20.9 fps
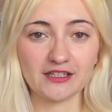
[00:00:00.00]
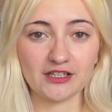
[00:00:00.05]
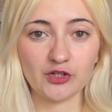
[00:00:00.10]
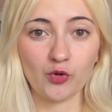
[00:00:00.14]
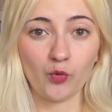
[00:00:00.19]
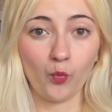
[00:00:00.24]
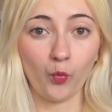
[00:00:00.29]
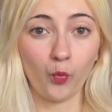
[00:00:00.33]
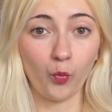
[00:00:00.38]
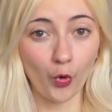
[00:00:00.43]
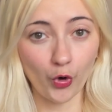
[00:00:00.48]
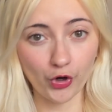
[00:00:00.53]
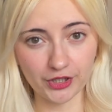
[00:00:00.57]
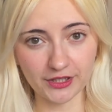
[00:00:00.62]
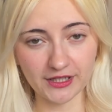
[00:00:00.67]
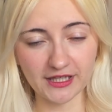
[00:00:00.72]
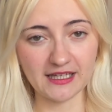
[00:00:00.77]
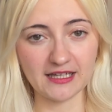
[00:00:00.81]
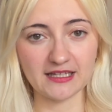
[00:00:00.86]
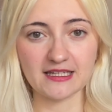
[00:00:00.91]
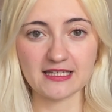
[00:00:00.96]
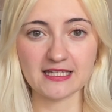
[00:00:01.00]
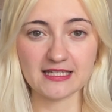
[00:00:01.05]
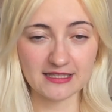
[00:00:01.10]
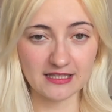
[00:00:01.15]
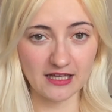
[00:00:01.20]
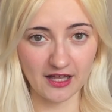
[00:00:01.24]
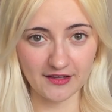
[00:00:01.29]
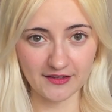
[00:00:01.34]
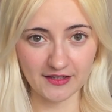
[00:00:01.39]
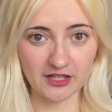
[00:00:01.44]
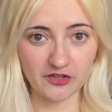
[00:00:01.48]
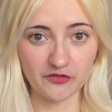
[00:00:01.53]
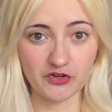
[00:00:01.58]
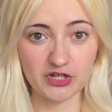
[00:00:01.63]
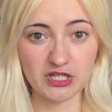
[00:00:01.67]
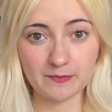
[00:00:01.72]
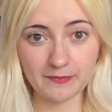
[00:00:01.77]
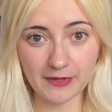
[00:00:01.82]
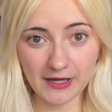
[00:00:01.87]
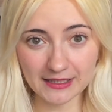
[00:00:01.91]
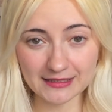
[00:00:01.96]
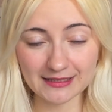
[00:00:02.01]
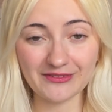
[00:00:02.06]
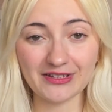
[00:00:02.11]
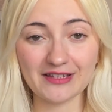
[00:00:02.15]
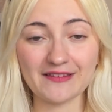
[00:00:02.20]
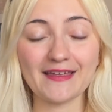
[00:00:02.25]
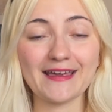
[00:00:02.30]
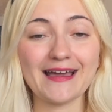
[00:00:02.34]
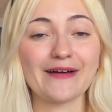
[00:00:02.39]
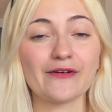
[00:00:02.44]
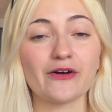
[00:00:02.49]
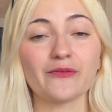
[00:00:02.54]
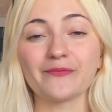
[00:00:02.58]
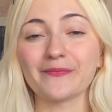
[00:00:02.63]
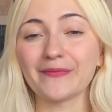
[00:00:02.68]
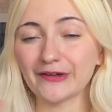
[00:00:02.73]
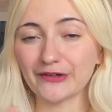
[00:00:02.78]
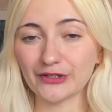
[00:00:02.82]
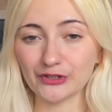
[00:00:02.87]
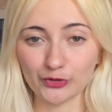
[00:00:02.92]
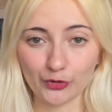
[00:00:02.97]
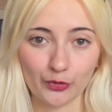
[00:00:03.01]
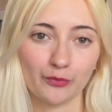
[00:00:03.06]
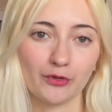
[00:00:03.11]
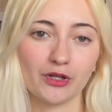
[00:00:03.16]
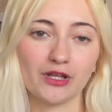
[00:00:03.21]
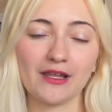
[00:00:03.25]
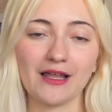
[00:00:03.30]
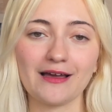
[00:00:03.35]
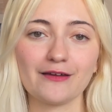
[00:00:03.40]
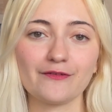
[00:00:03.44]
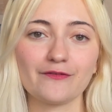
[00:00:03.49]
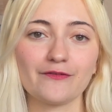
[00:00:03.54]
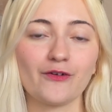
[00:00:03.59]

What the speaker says: working and studying respectively, they have a very normal life.